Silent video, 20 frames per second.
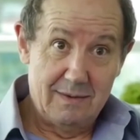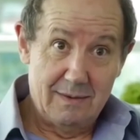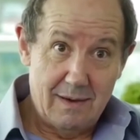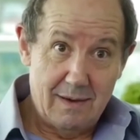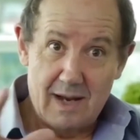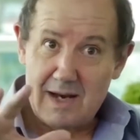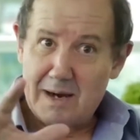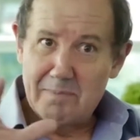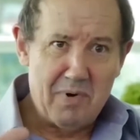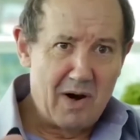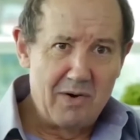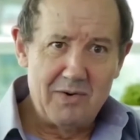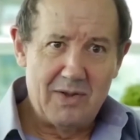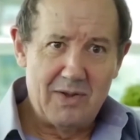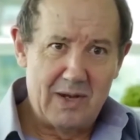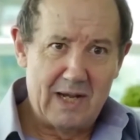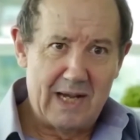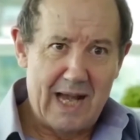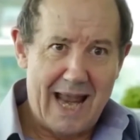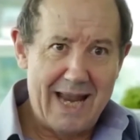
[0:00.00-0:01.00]
like a
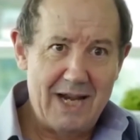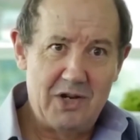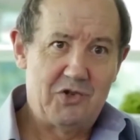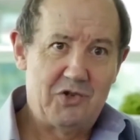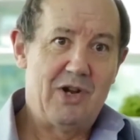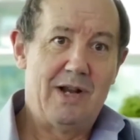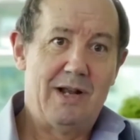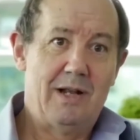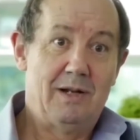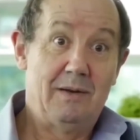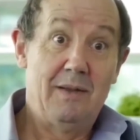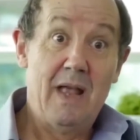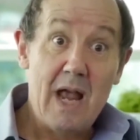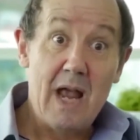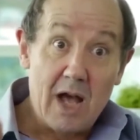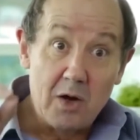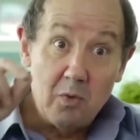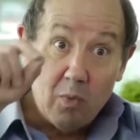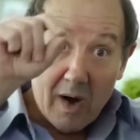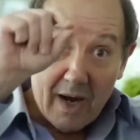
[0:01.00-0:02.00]
broken eggshell,
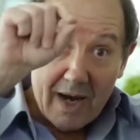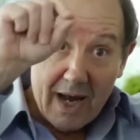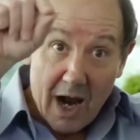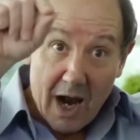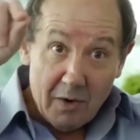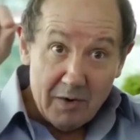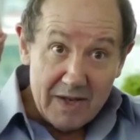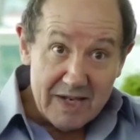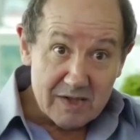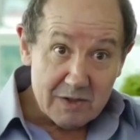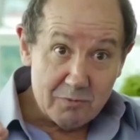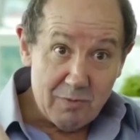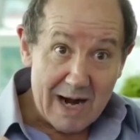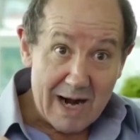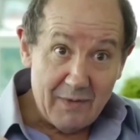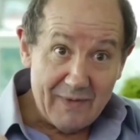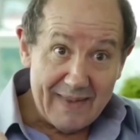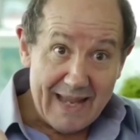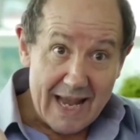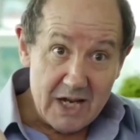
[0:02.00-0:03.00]
and why it's
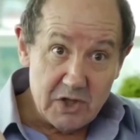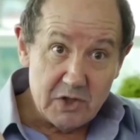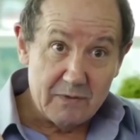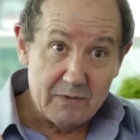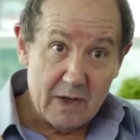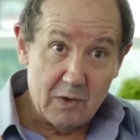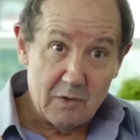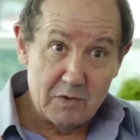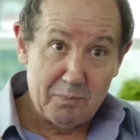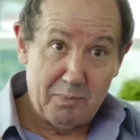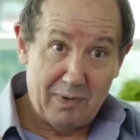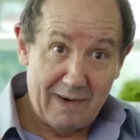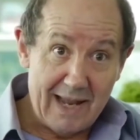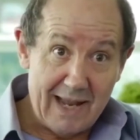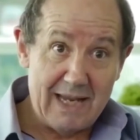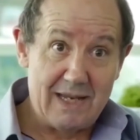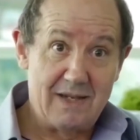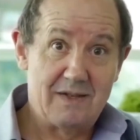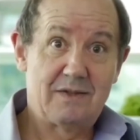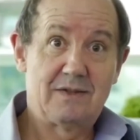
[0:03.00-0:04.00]
around the edge of those
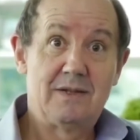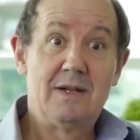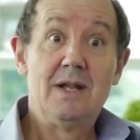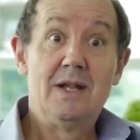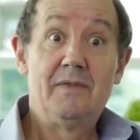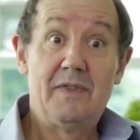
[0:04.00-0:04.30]
plates